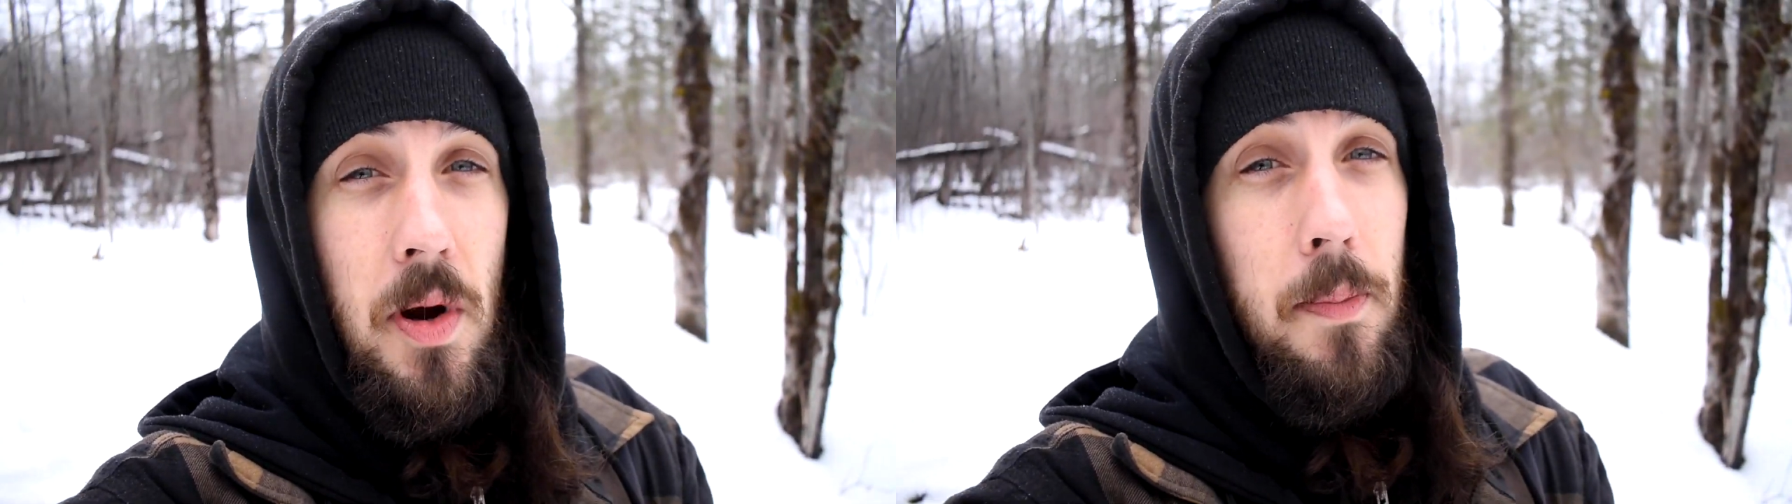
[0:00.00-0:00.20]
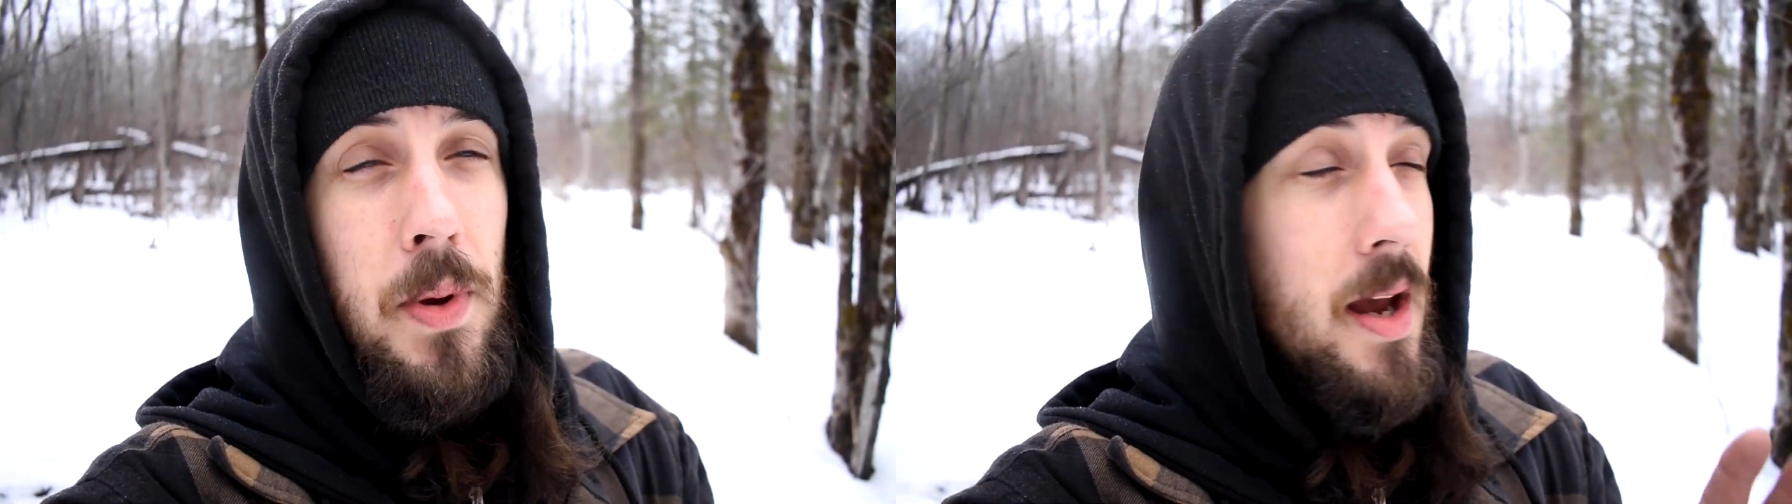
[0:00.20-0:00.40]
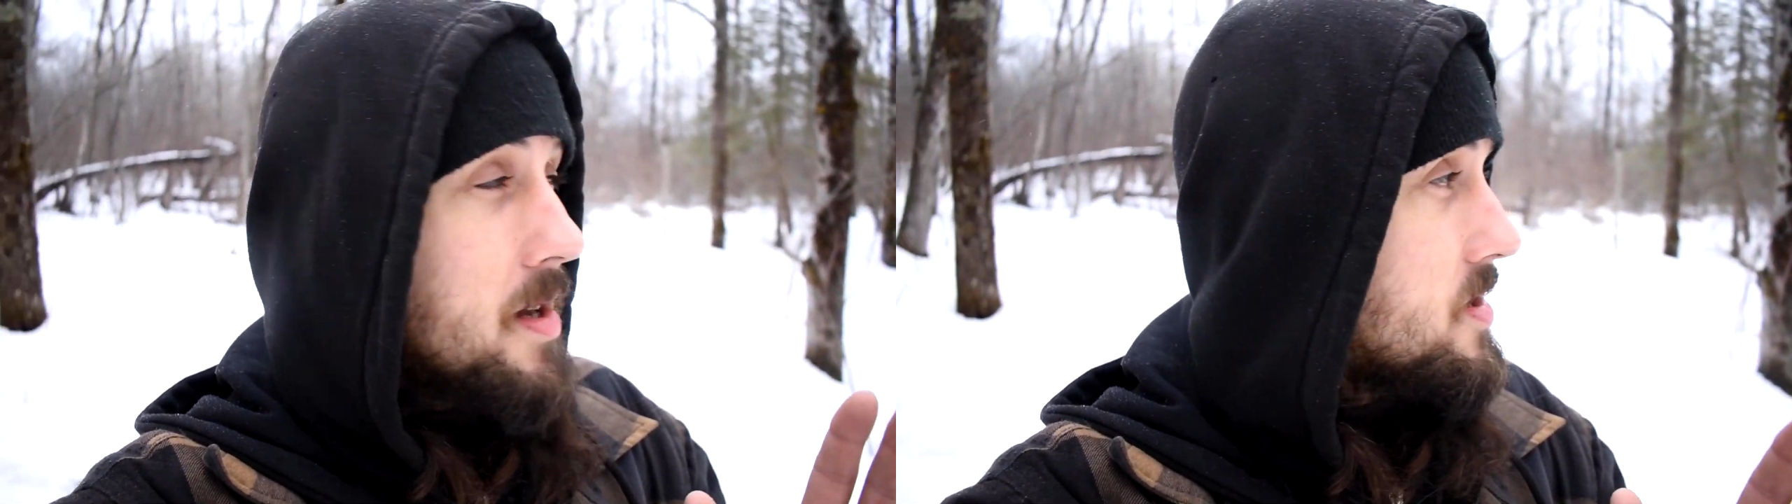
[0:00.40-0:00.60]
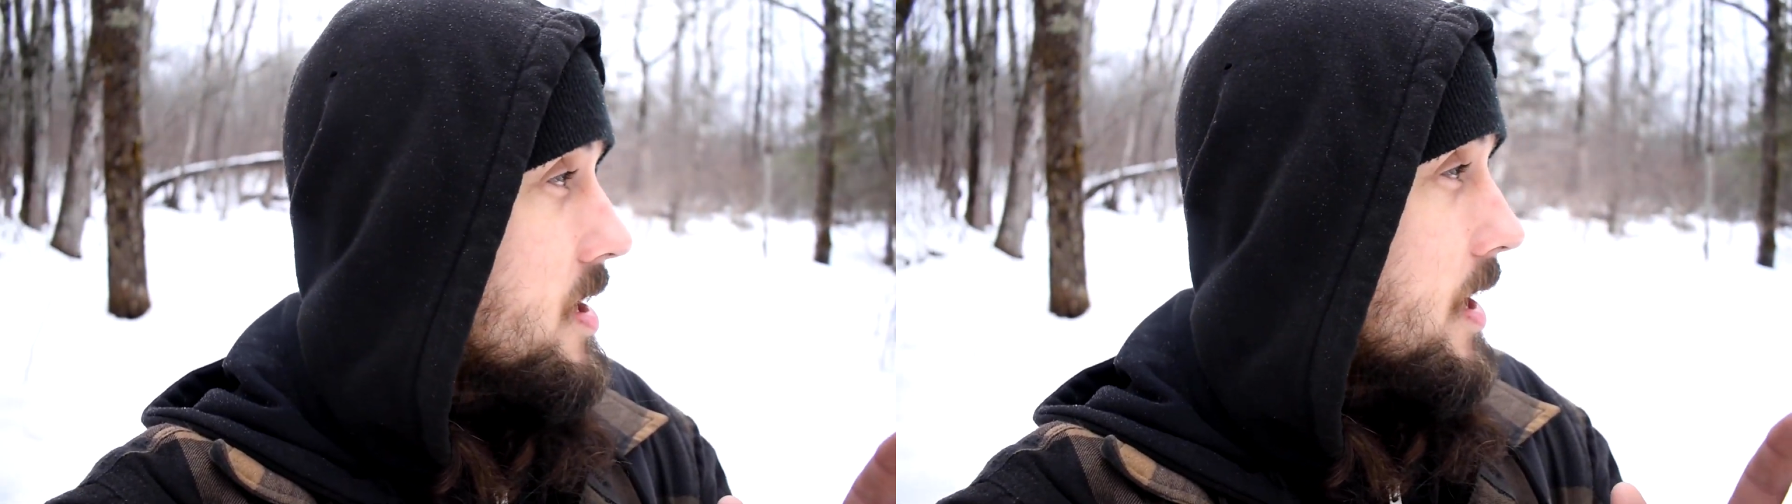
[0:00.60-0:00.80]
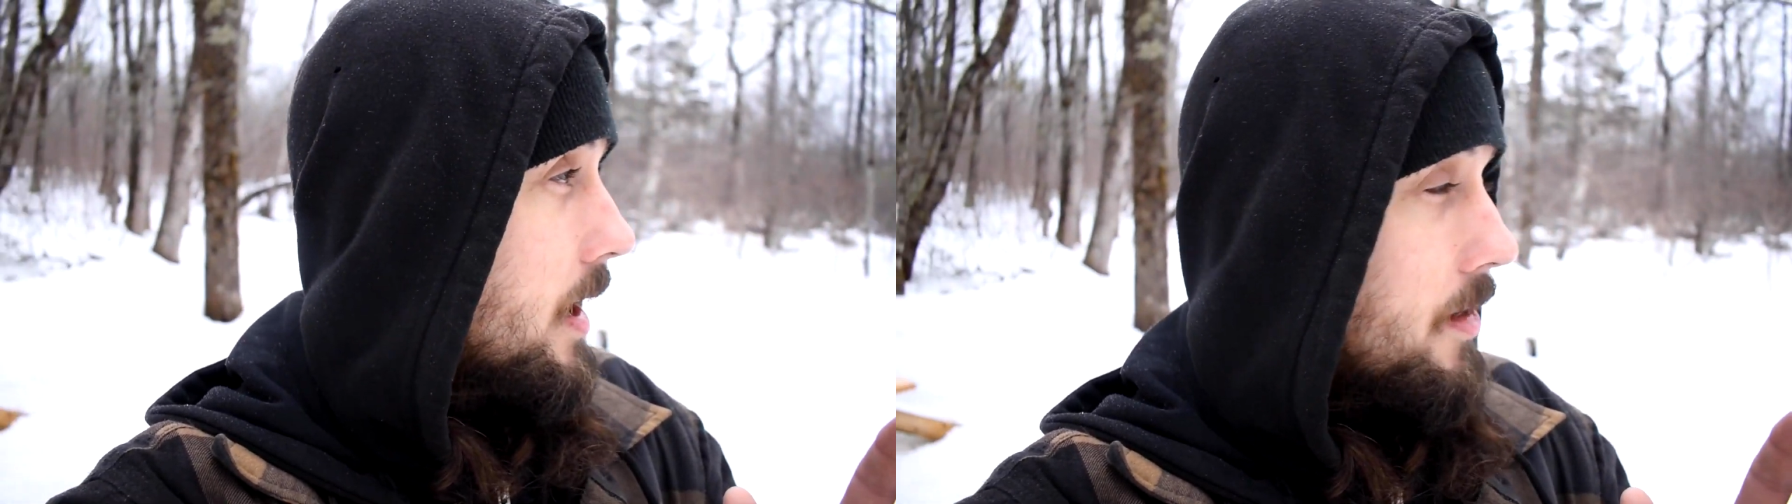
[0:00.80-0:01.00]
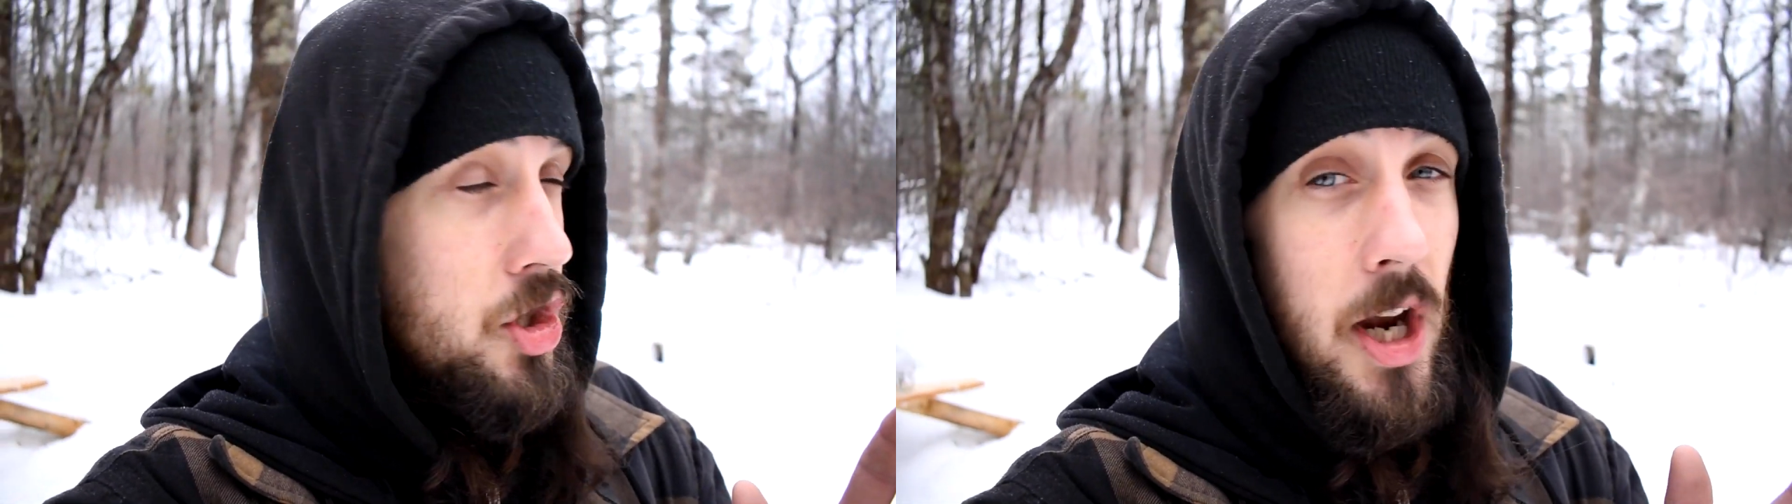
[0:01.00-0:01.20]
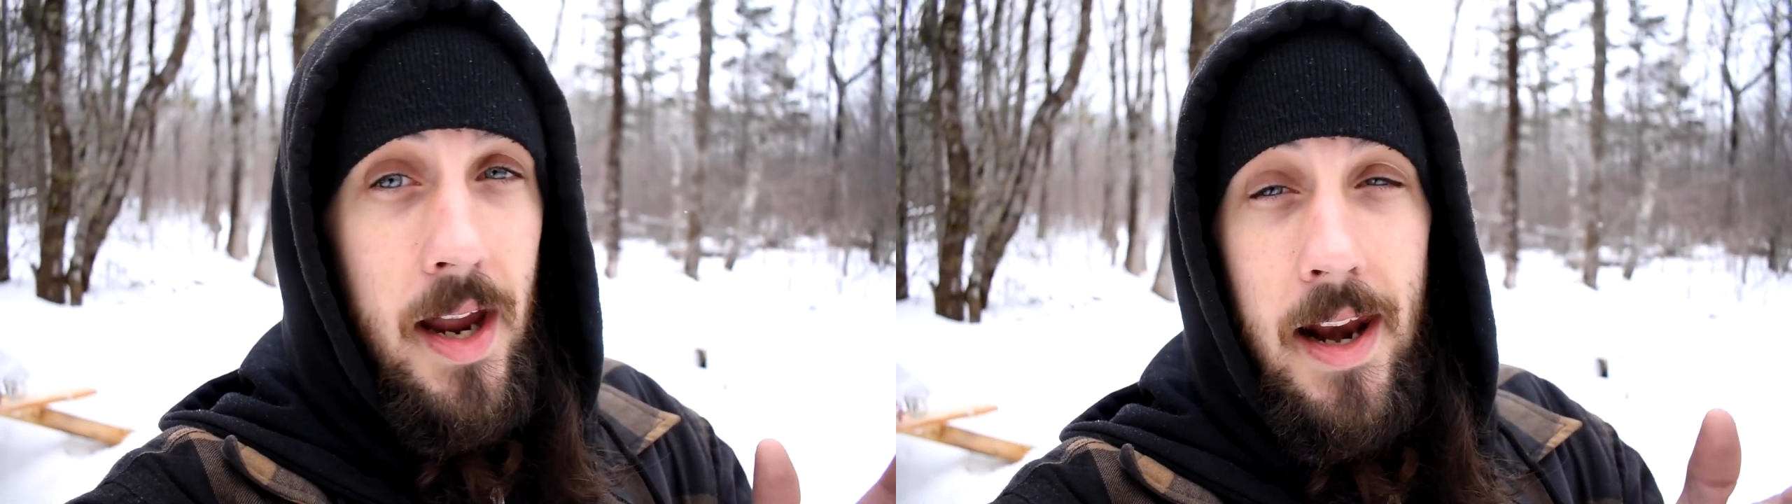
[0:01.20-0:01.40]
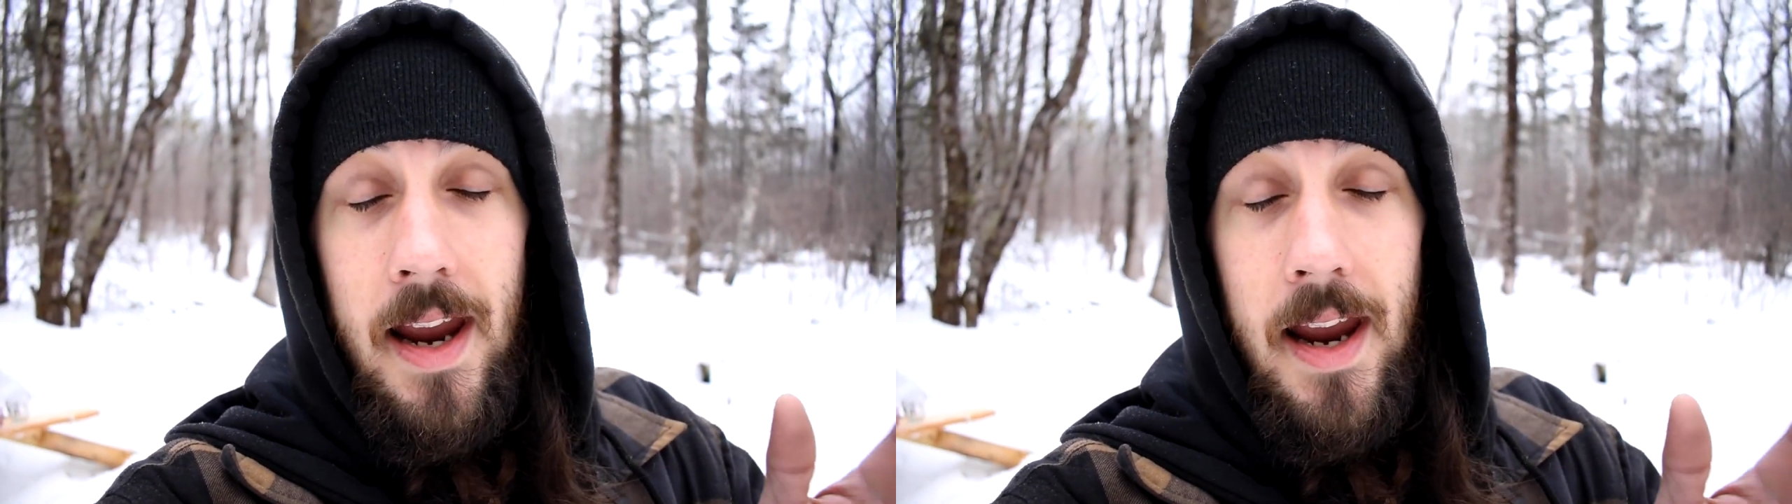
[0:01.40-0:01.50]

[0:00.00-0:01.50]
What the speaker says: but because the chicken,